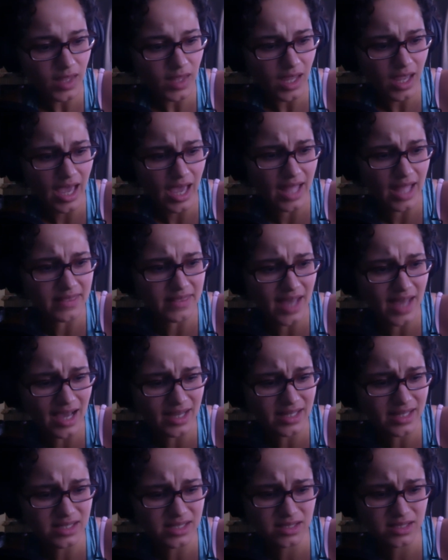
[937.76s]
And
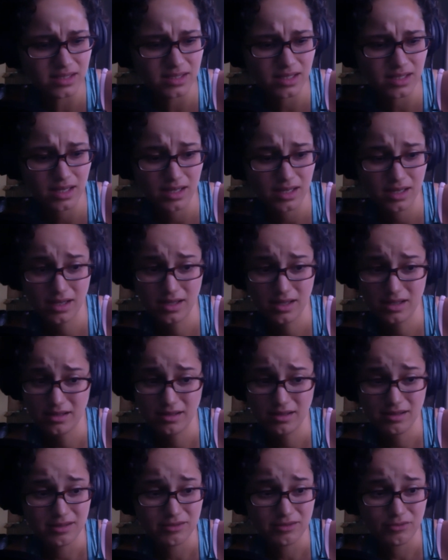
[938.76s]
that is
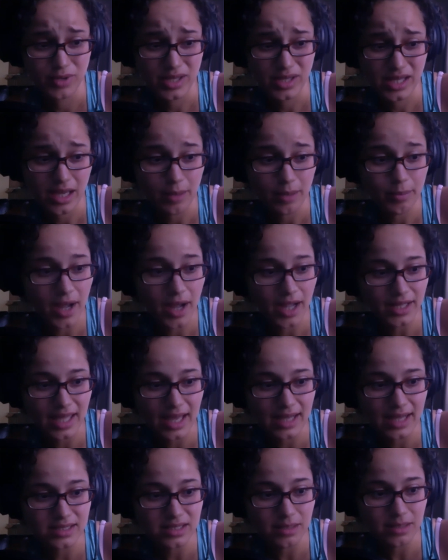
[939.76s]
really a
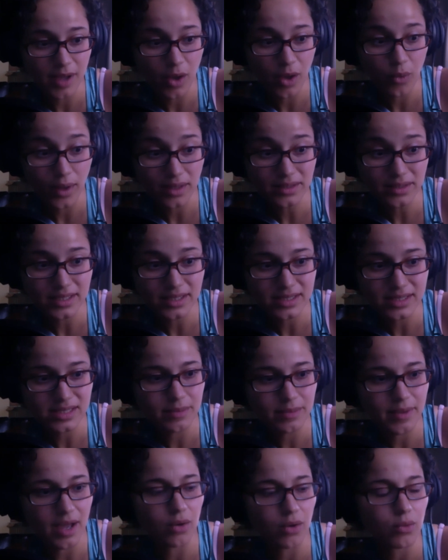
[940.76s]
podcast about wellness,
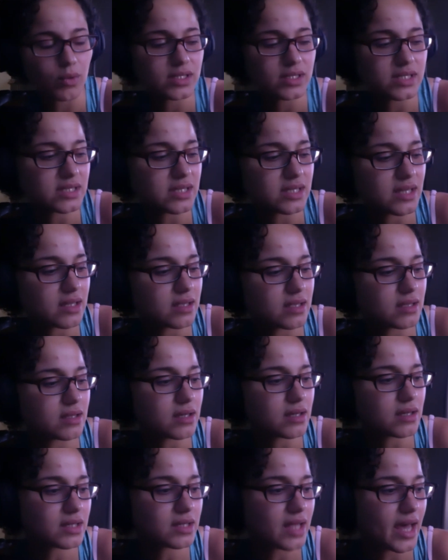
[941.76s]
about what does it
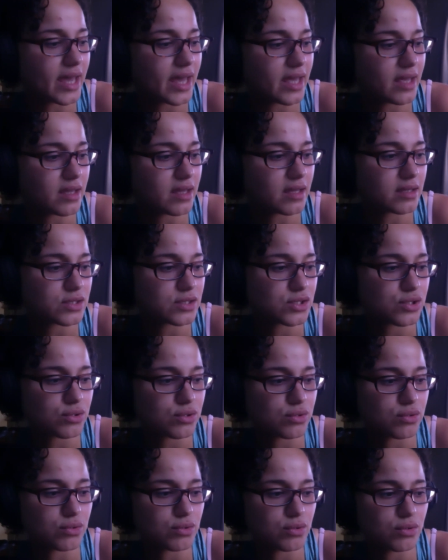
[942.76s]
look like
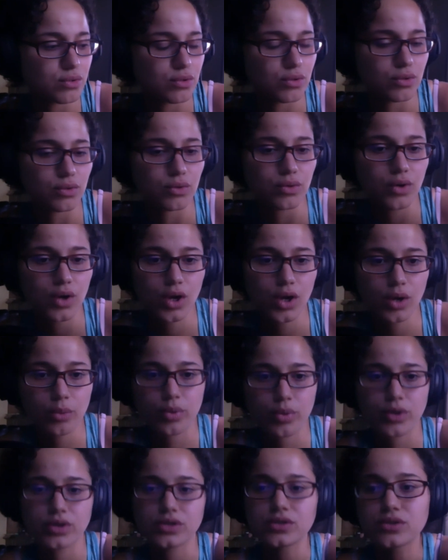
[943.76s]
to
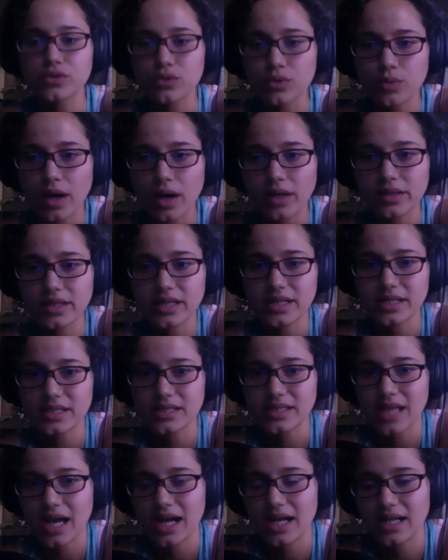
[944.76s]
pursue wellness
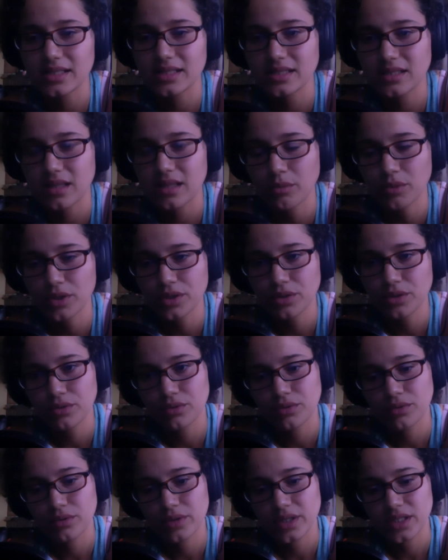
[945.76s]
as someone
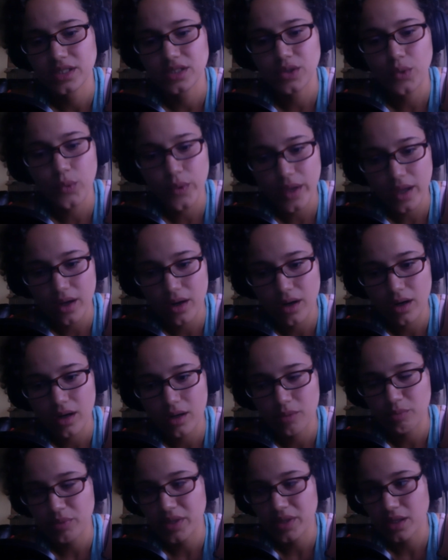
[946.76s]
who is
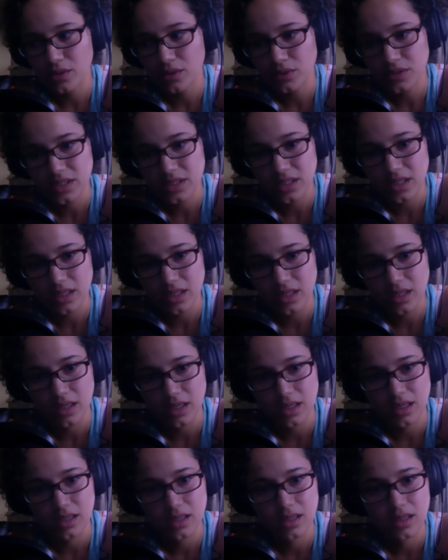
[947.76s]
queer,
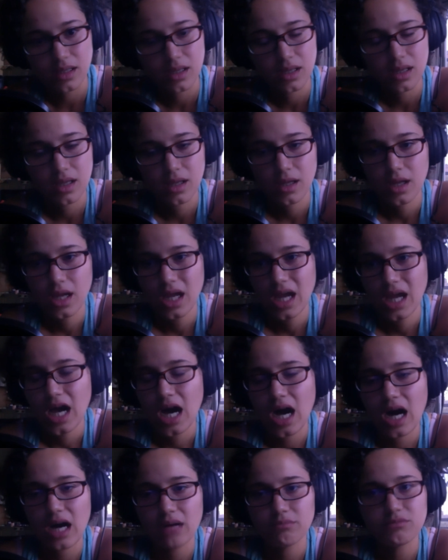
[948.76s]
POC,
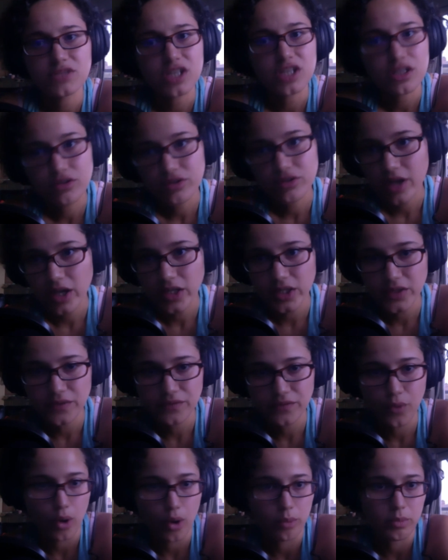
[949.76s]
gender
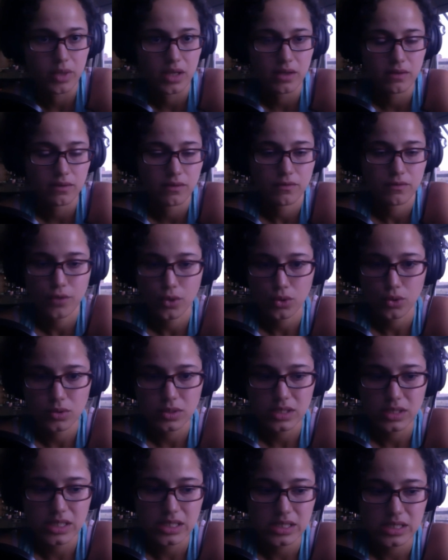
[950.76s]
nonconforming
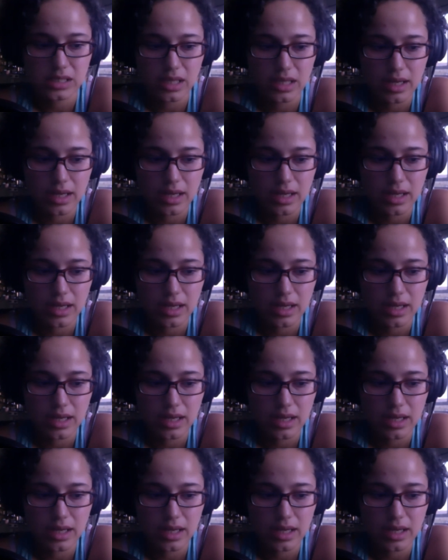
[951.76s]
folks,